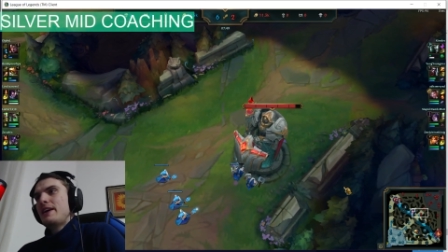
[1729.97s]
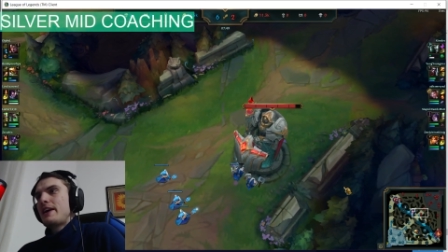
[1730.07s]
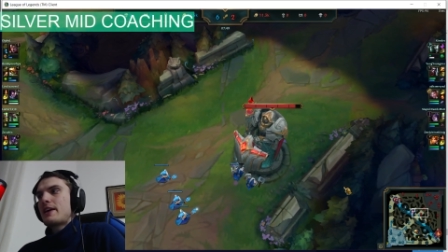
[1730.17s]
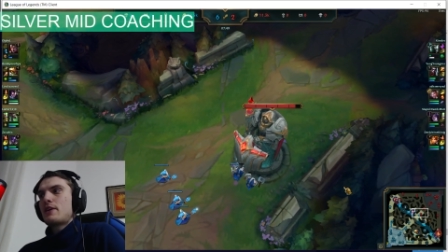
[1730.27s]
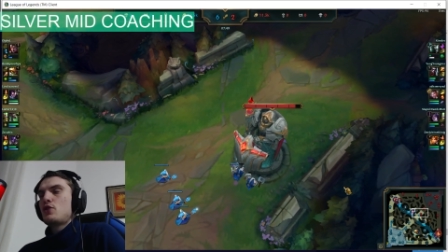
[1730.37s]

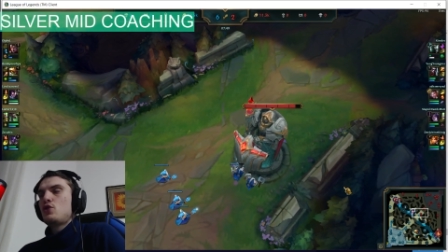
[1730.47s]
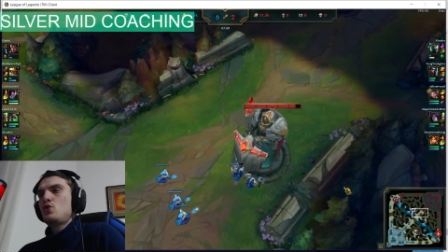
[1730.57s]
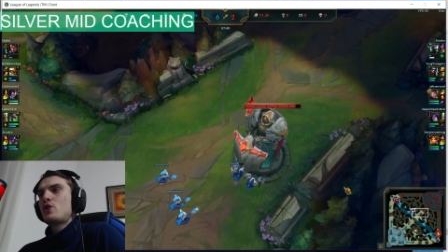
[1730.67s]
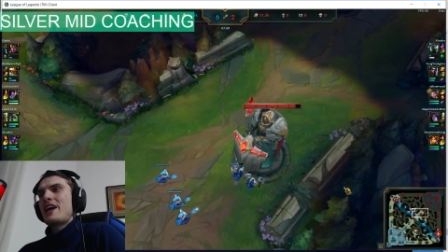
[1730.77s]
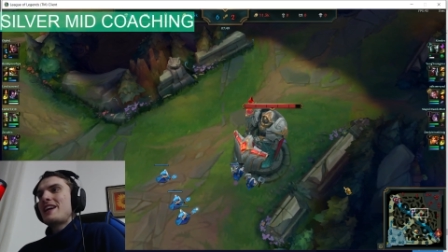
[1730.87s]
like
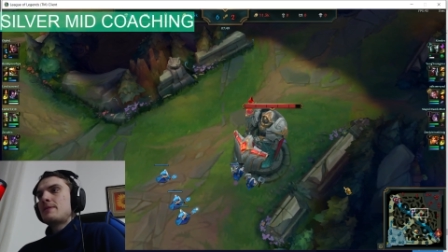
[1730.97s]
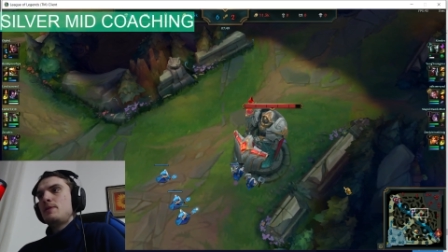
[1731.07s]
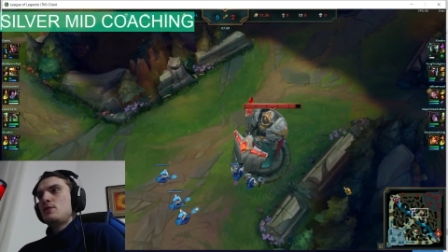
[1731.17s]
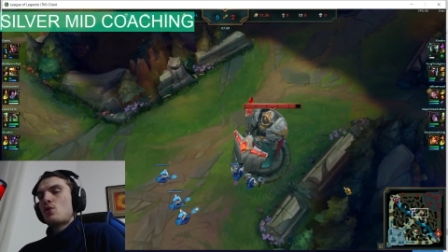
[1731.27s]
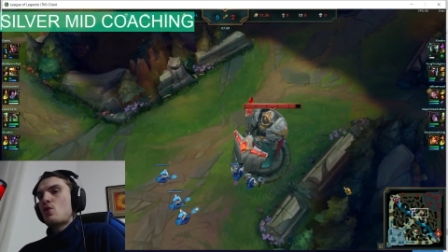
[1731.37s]
you can't
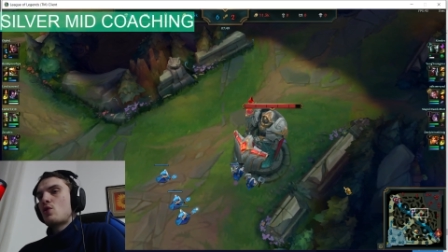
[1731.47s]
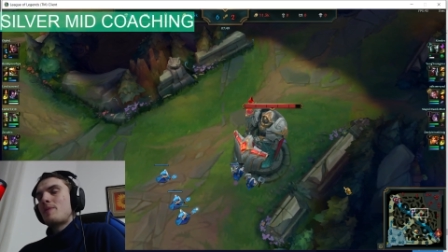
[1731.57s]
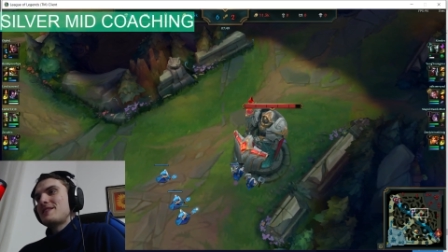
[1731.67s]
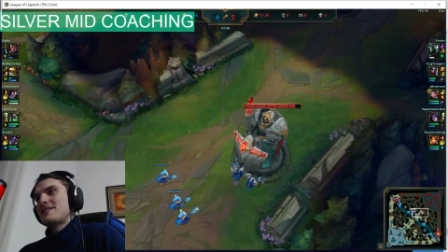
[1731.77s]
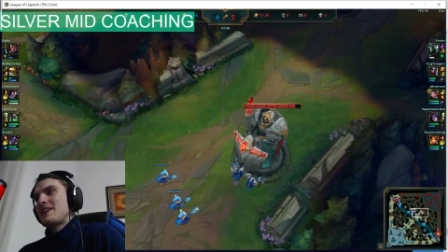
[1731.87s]
be wrong
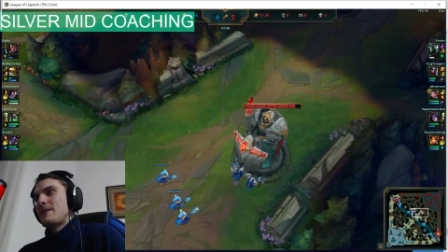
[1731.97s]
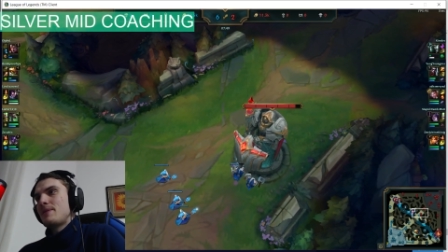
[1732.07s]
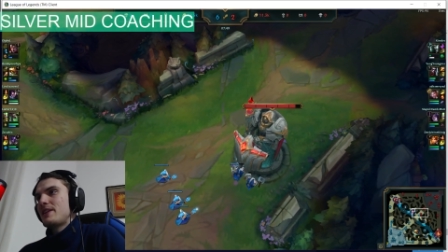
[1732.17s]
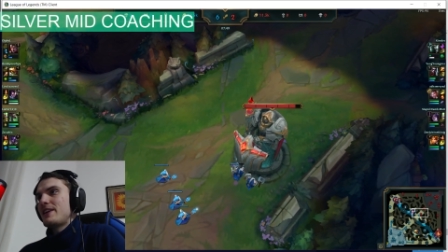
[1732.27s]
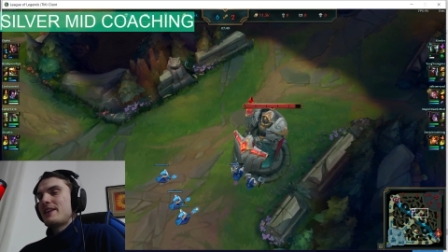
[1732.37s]
by staying
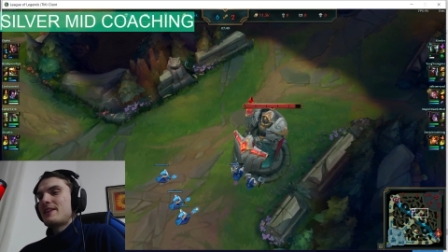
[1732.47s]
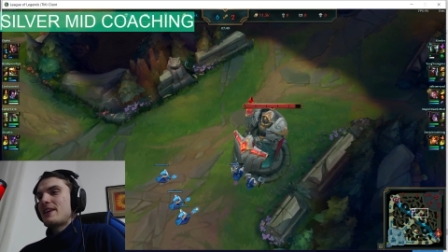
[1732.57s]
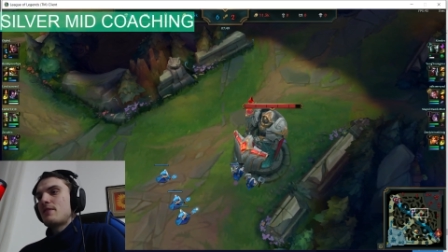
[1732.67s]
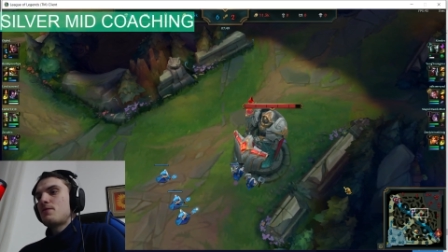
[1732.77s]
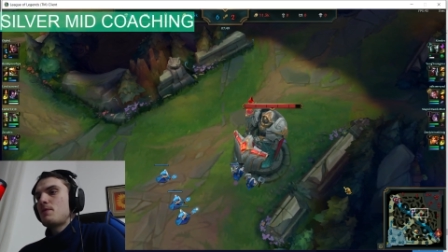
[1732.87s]
mid lane and
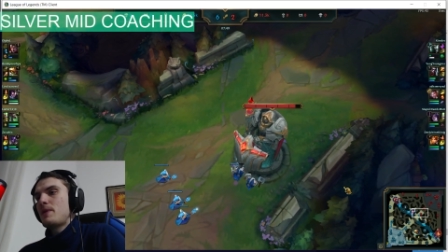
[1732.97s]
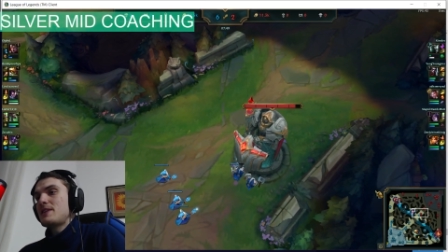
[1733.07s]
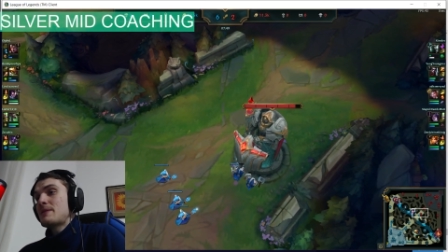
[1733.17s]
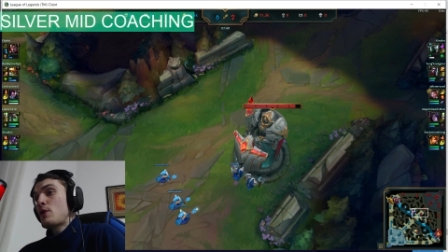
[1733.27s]
taking free plates.